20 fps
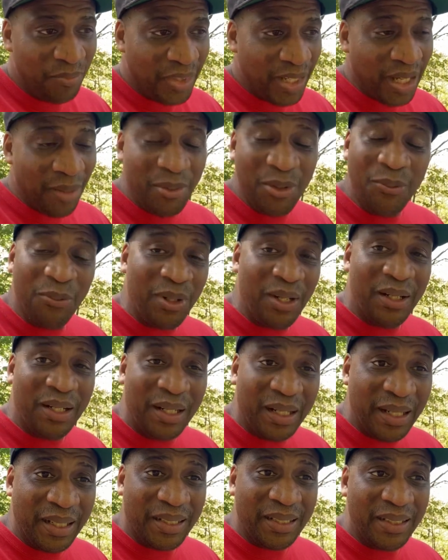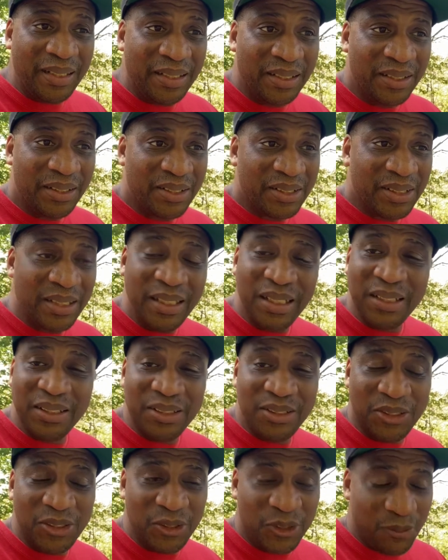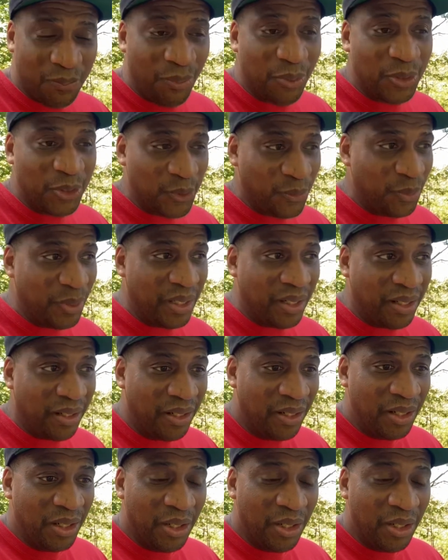I've been wearing Nike sneakers and sportswear